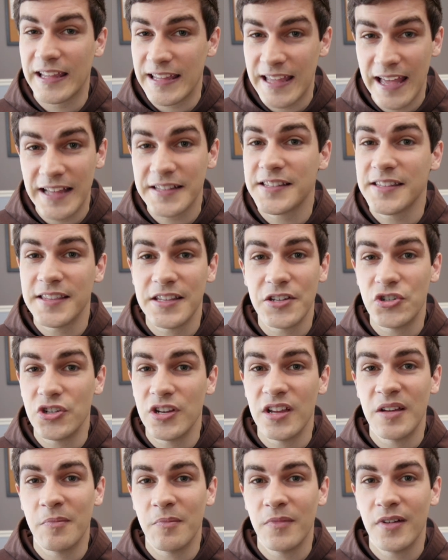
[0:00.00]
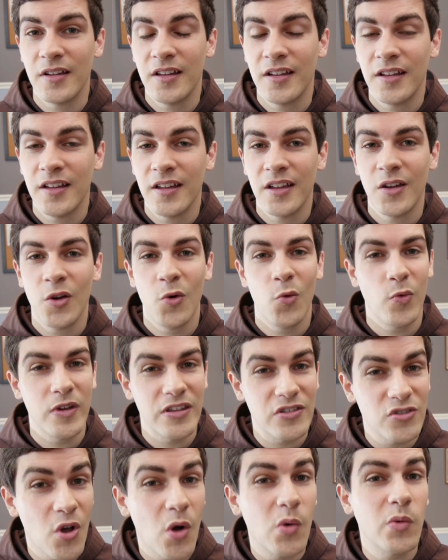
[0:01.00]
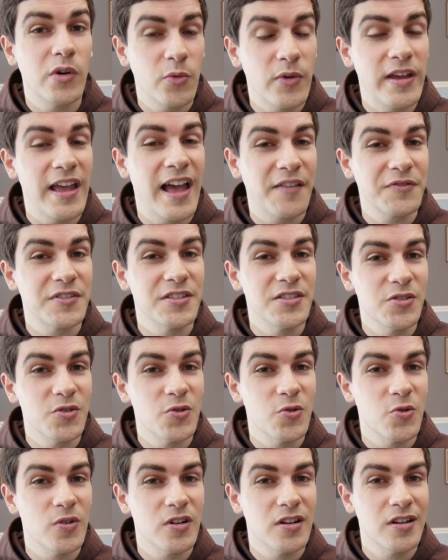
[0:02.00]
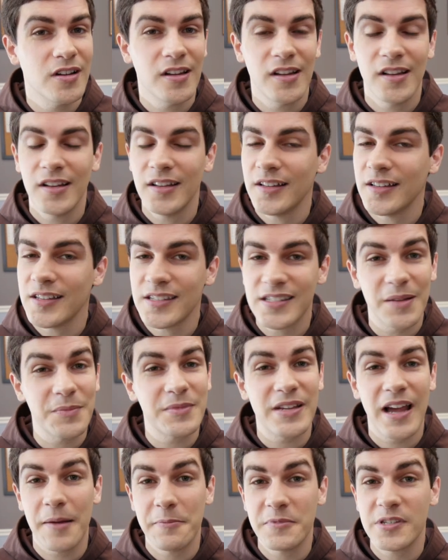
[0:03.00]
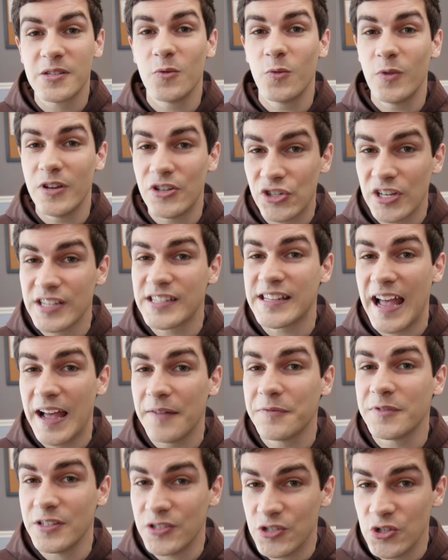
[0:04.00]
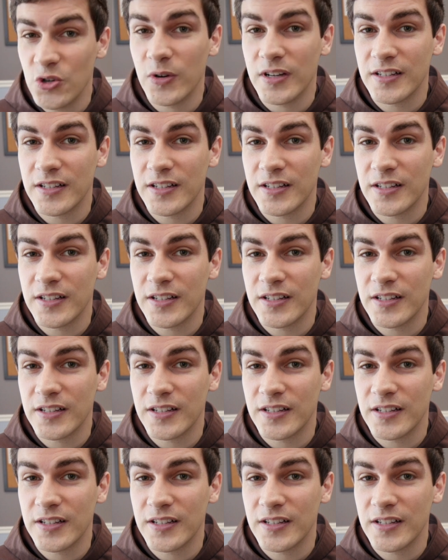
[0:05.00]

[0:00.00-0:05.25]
and get to the gym. We know what we have to do. Sometimes we just have to do